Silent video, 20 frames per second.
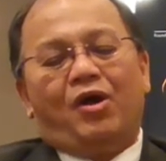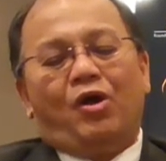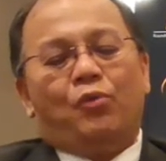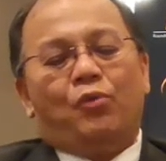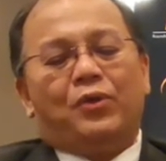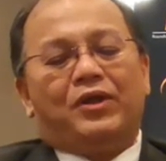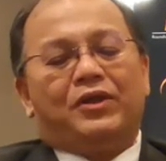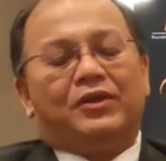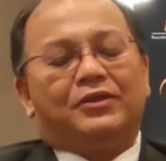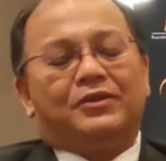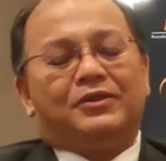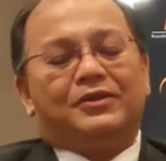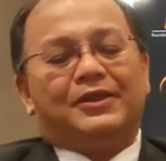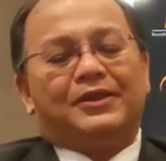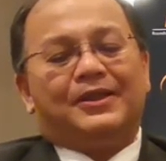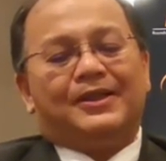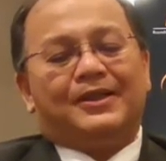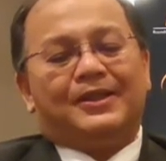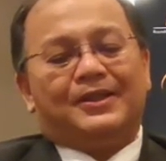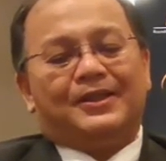Oh, well,
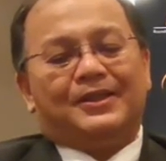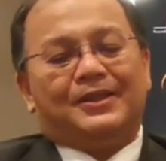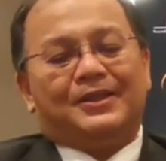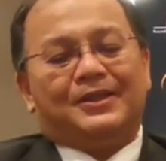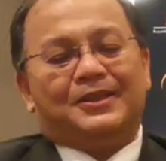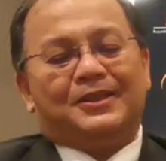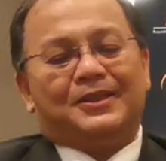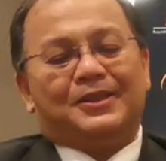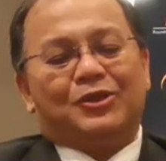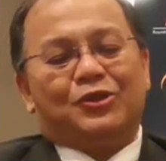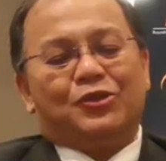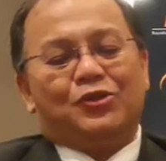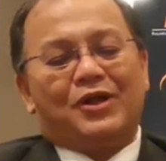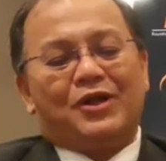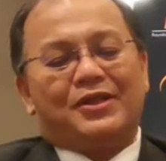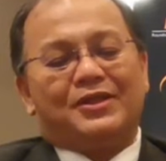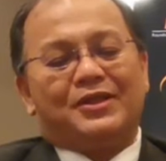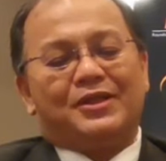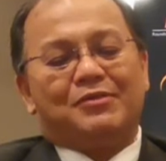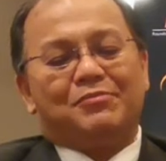
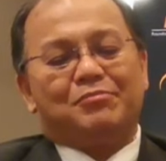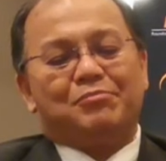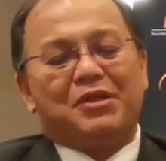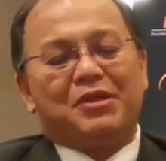I think